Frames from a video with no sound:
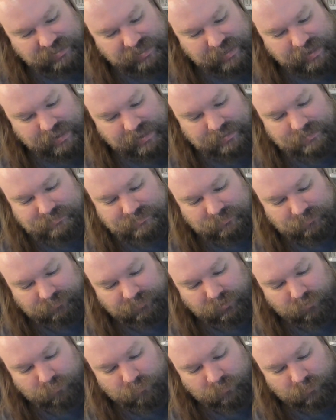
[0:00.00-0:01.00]
Yeah, it's a
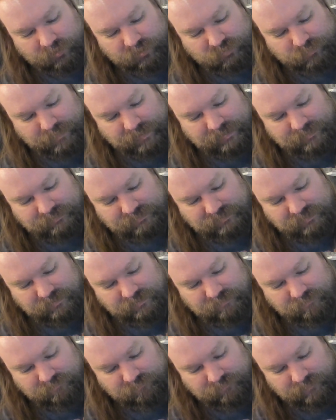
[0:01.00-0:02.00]
little more
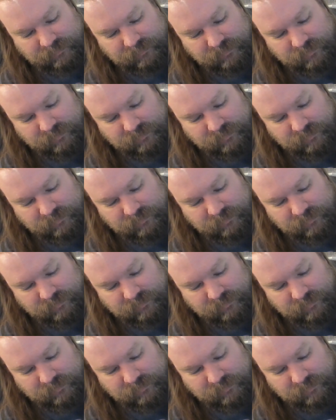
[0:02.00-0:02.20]
expensive,